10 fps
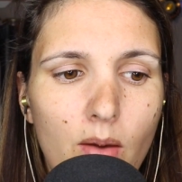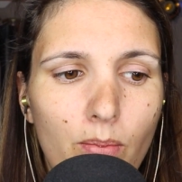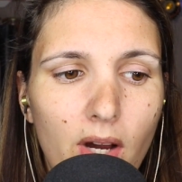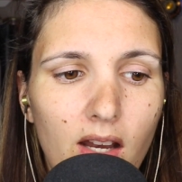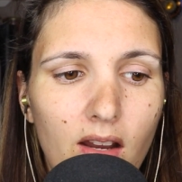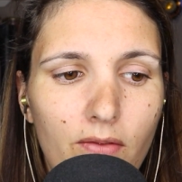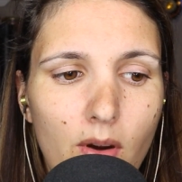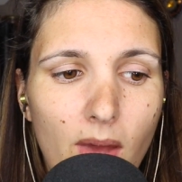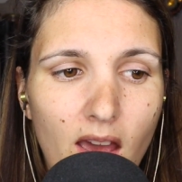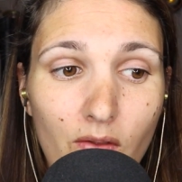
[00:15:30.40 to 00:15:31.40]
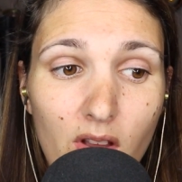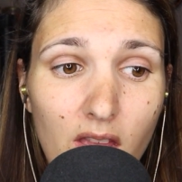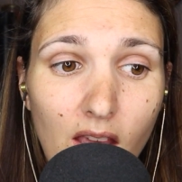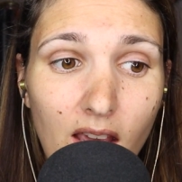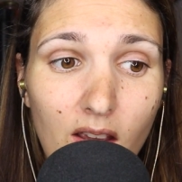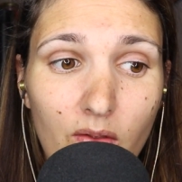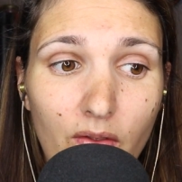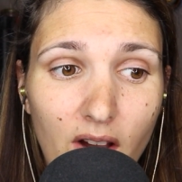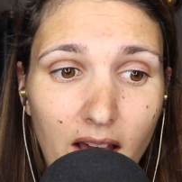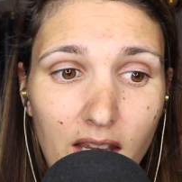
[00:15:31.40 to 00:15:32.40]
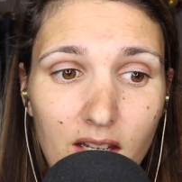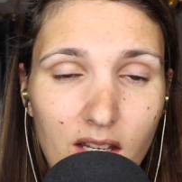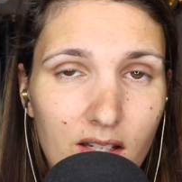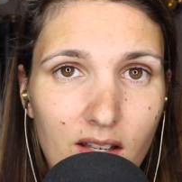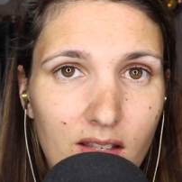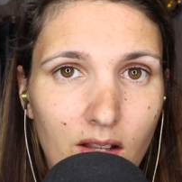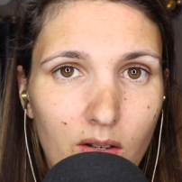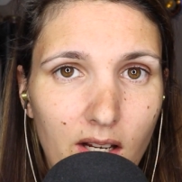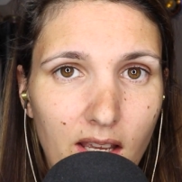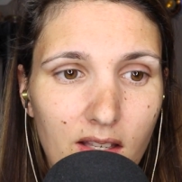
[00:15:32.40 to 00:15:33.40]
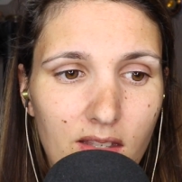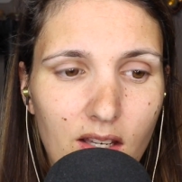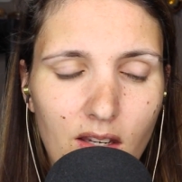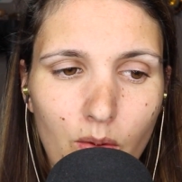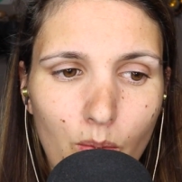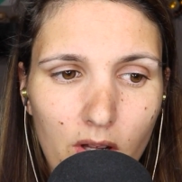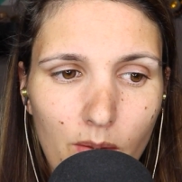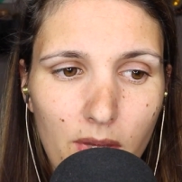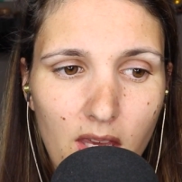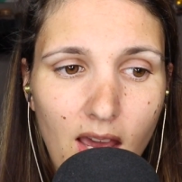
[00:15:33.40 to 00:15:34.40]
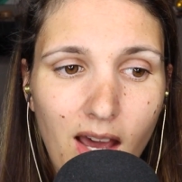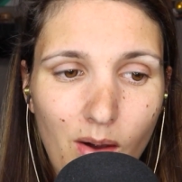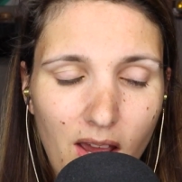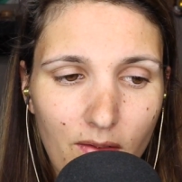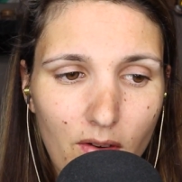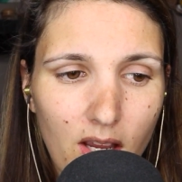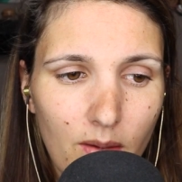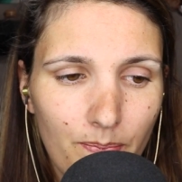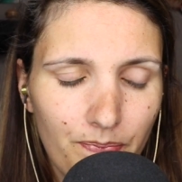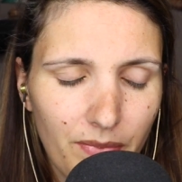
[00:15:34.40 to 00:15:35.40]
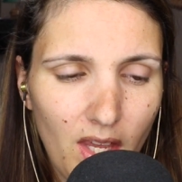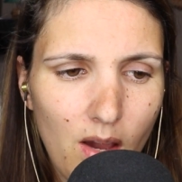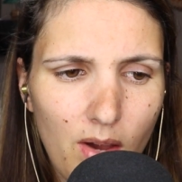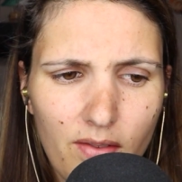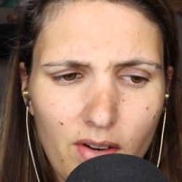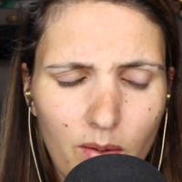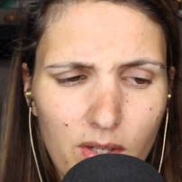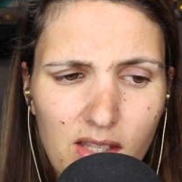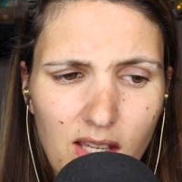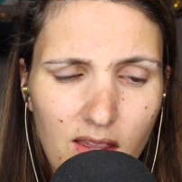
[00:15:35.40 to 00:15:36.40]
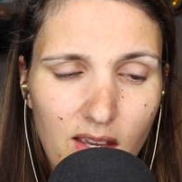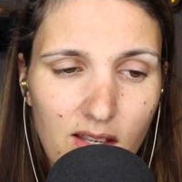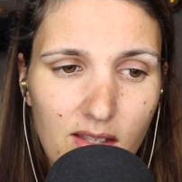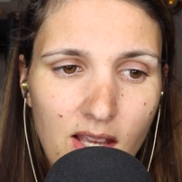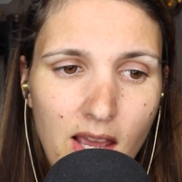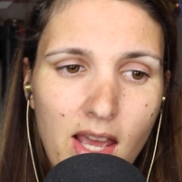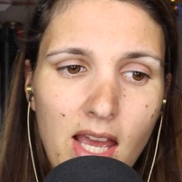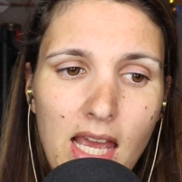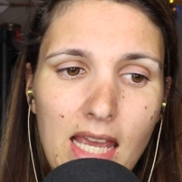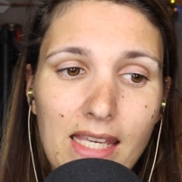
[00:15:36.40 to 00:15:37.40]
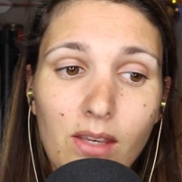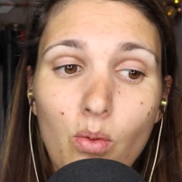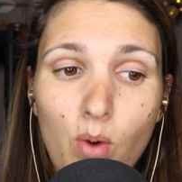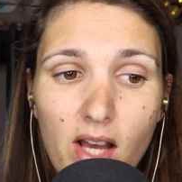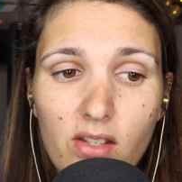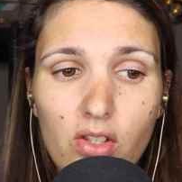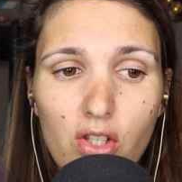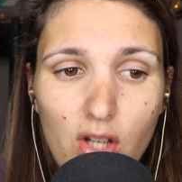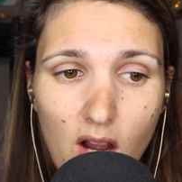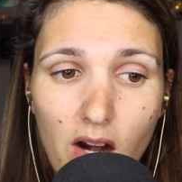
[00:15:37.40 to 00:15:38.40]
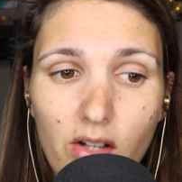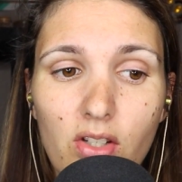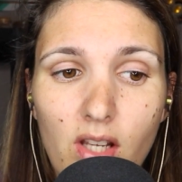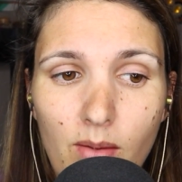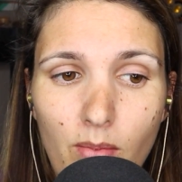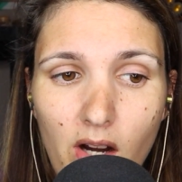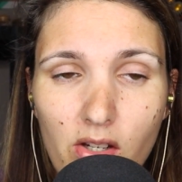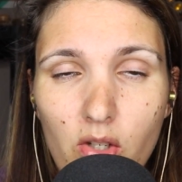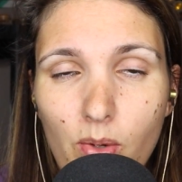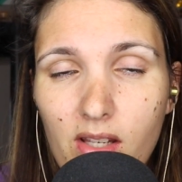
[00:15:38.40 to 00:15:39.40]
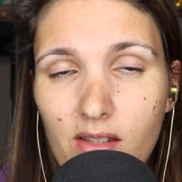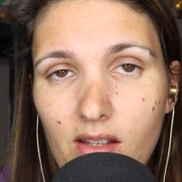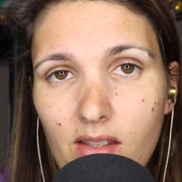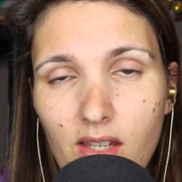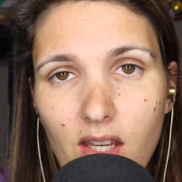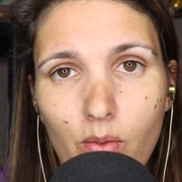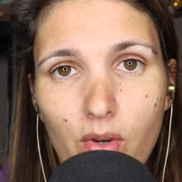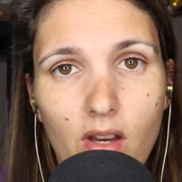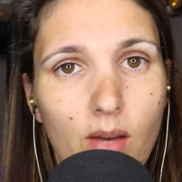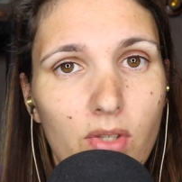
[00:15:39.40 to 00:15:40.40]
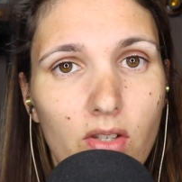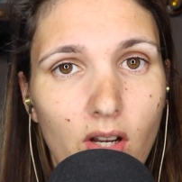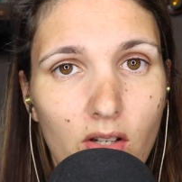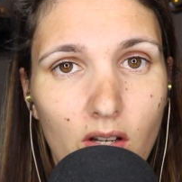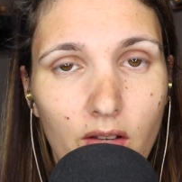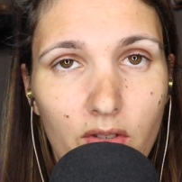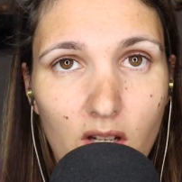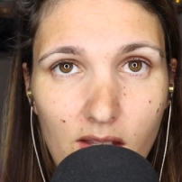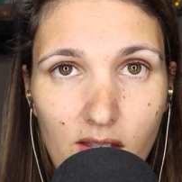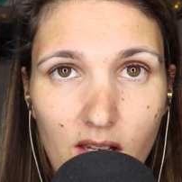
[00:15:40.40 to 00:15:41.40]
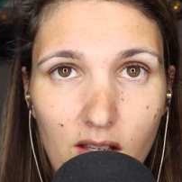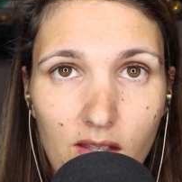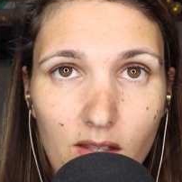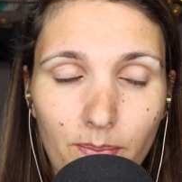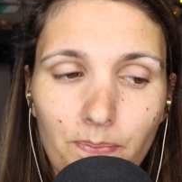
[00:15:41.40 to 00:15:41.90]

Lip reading: But from everything I could find, it doesn't look like Sydney will be. However, I will say this. He was charged in March 2016 with obstruction of justice